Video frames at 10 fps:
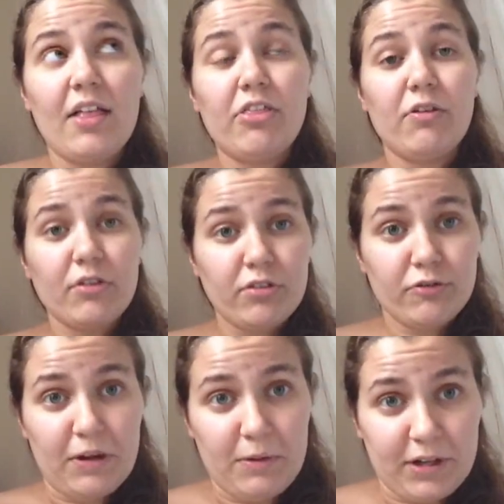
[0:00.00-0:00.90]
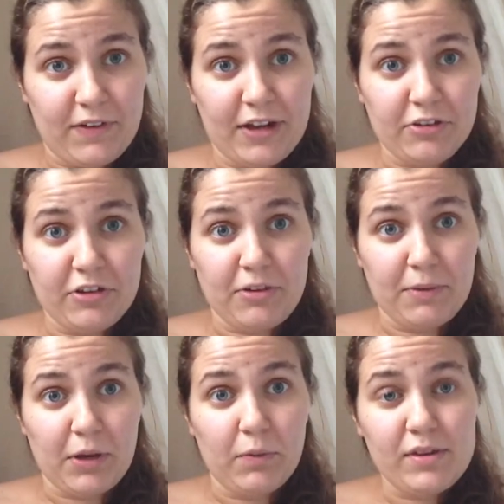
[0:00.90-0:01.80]
The original framework of hydro
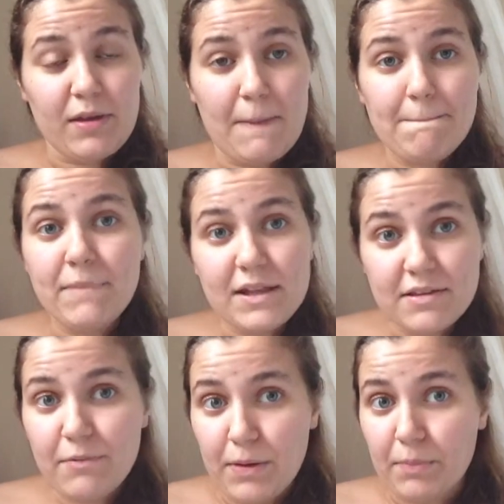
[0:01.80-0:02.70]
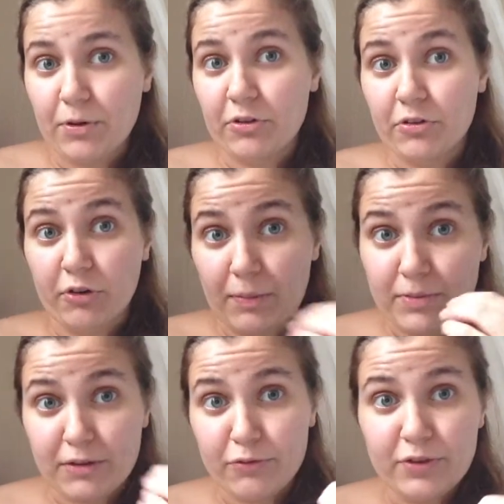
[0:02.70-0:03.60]
hegemony was meant to be
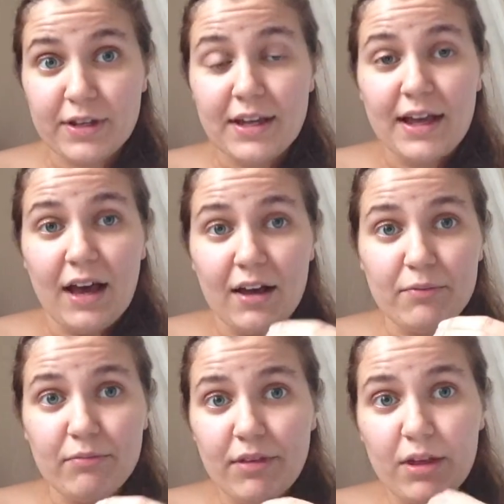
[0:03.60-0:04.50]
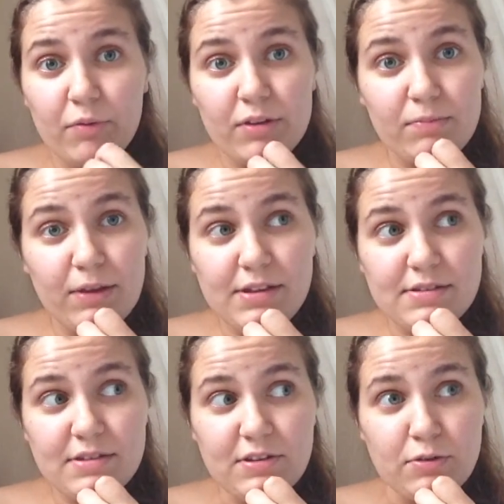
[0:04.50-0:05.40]
prescriptive. Um, it was
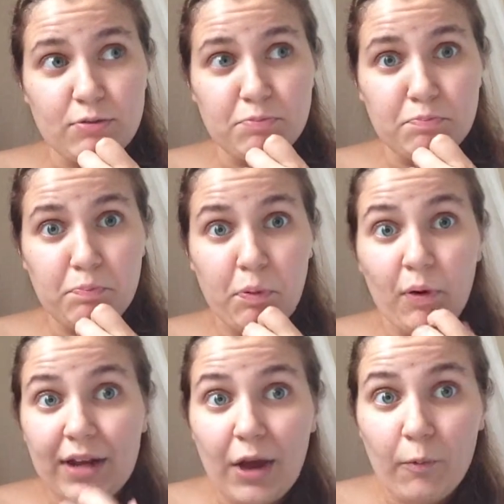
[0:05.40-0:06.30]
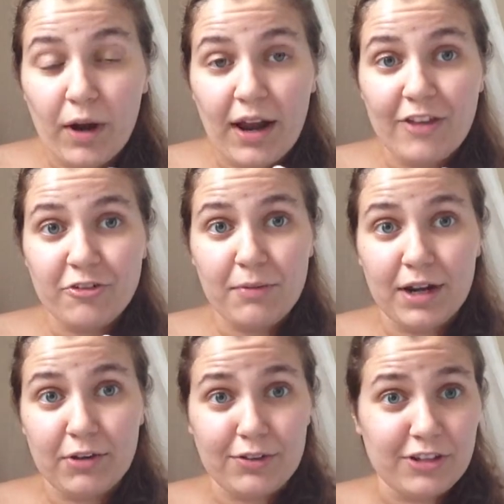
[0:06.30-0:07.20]
meant to point out where
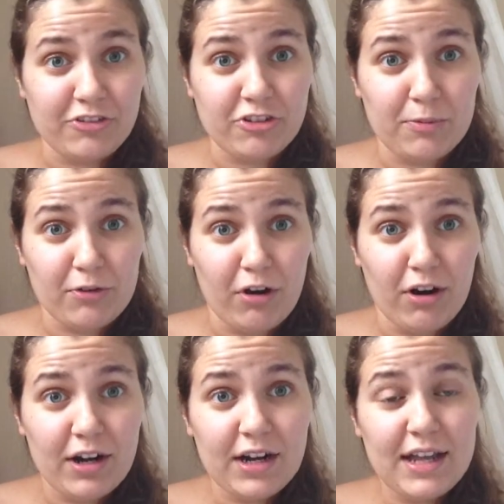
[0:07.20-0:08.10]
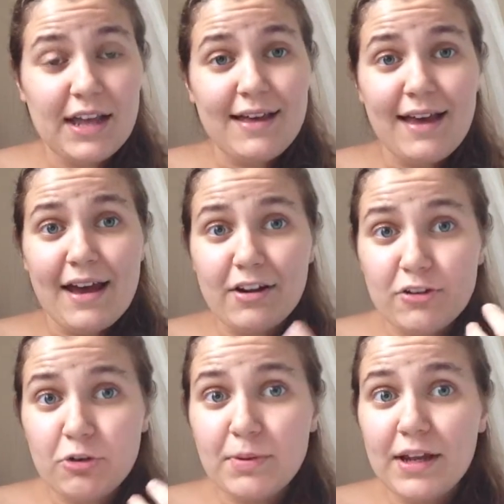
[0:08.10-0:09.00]
hegemonic relationships are and
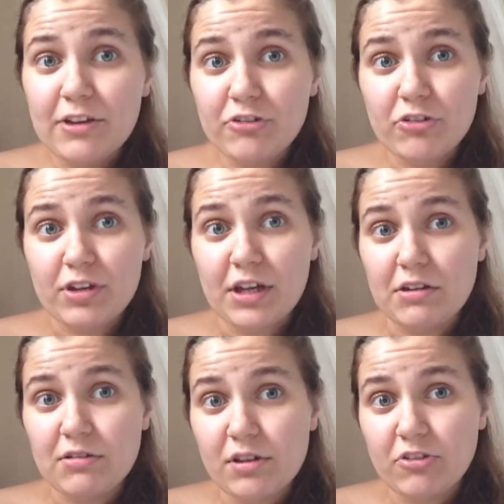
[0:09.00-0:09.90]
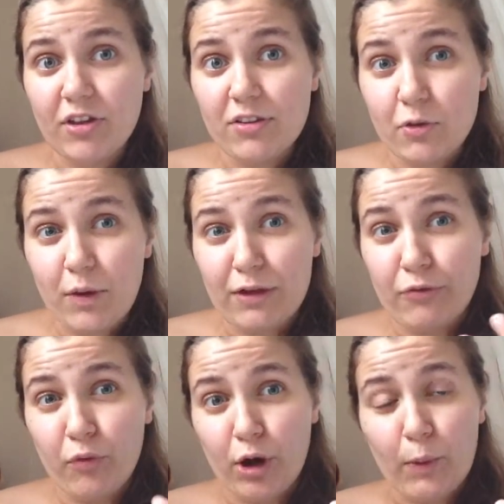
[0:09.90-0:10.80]
also potentially suggest a way
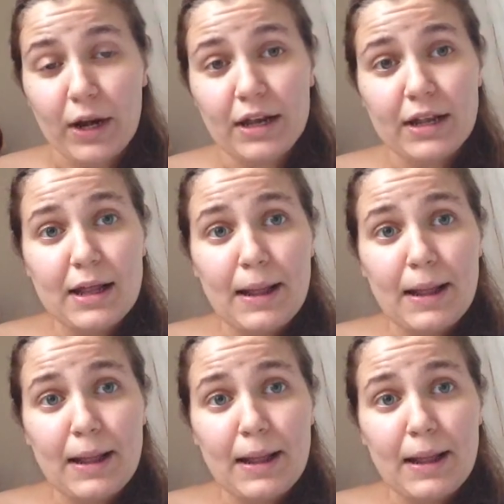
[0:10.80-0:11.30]
forward